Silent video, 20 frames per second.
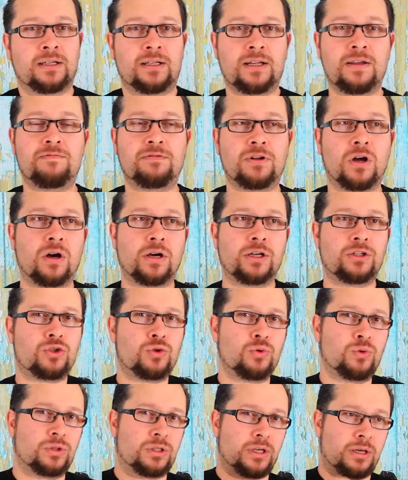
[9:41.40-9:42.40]
Live long a
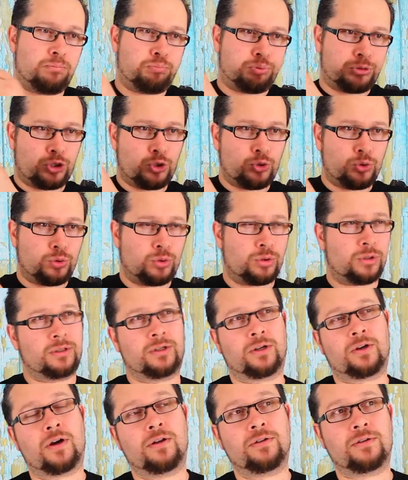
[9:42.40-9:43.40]
Tuesday.
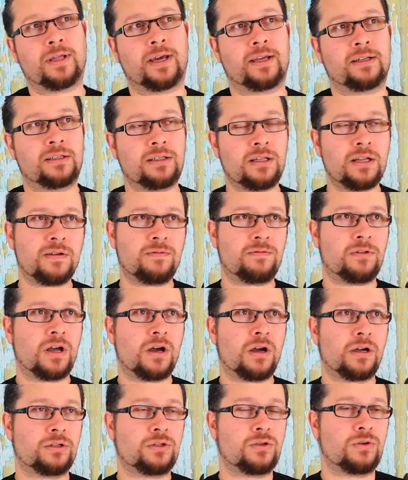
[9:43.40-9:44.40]
I can't do that. Live
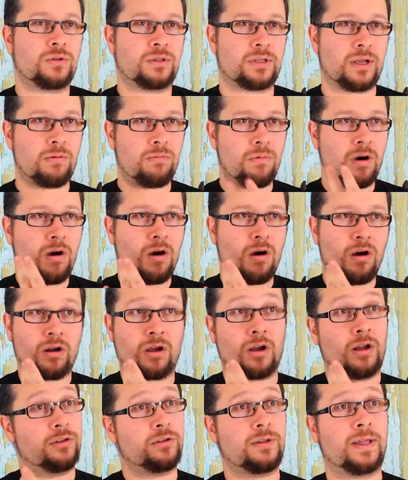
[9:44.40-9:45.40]
long a Tuesday. I
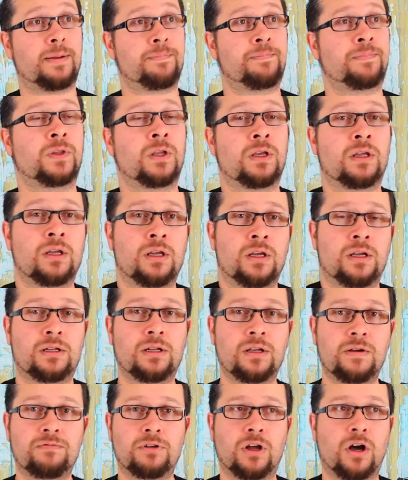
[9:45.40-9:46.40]
can't do that.
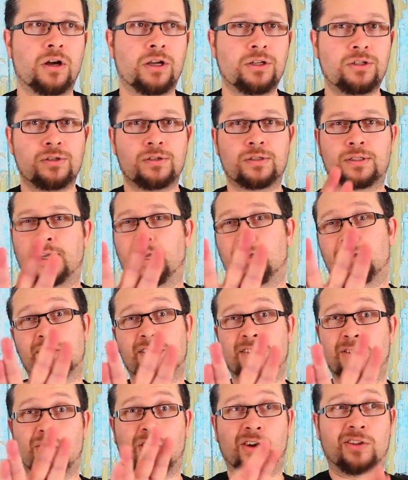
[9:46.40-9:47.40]
Live long a Tuesday.
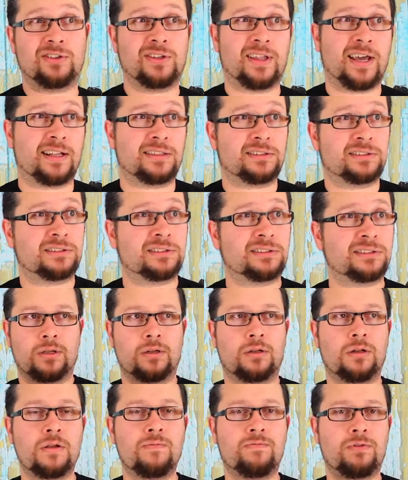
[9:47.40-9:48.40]
Still can't do that.
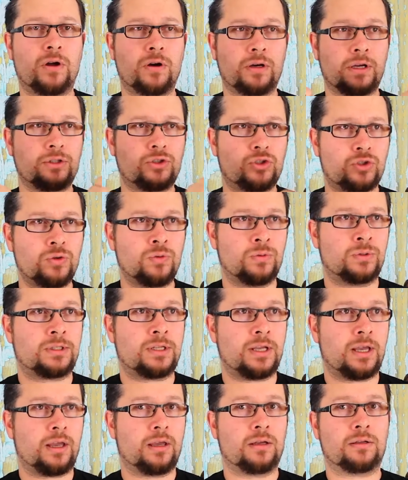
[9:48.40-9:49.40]
Live long a
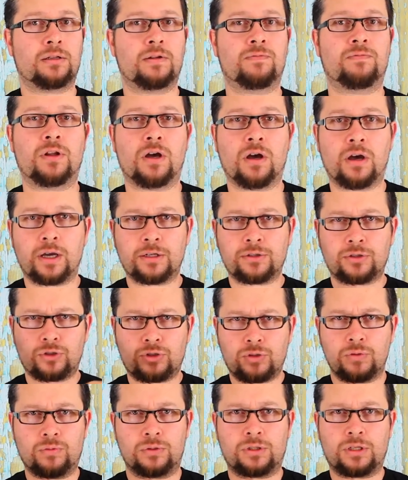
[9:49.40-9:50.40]
Tuesday. Live long a
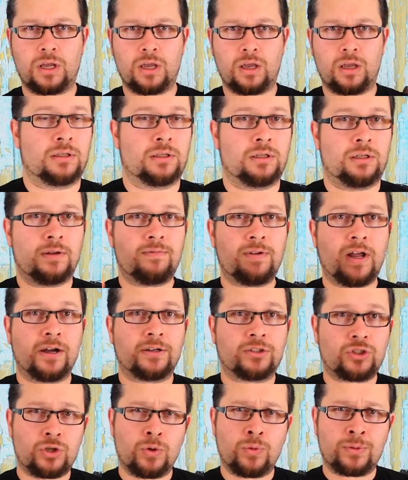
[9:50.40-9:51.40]
Tuesday. Live long
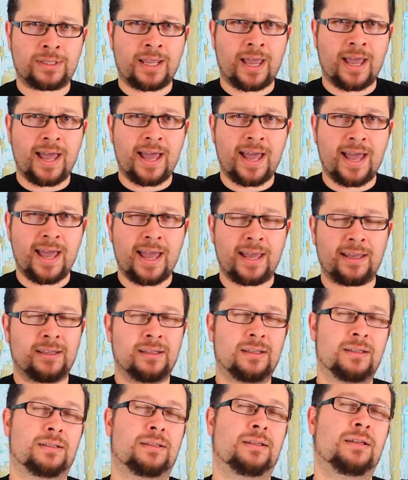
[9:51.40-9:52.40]
a Tuesday.
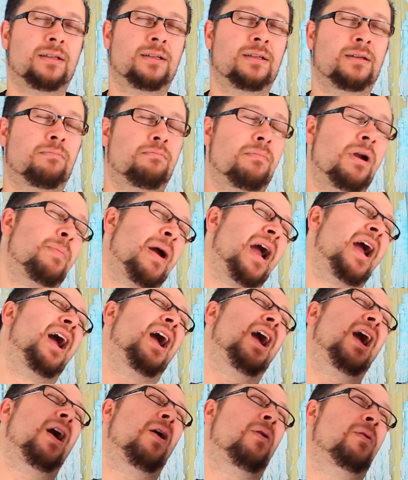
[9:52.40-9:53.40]
Meow
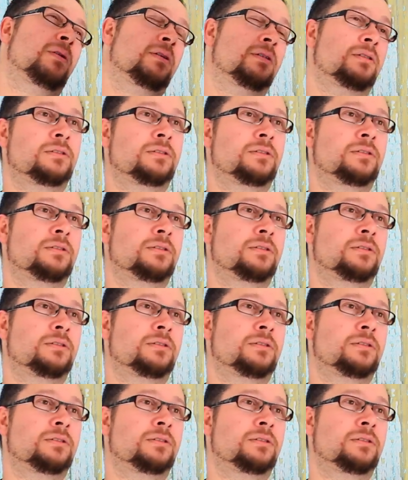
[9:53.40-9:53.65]
meow.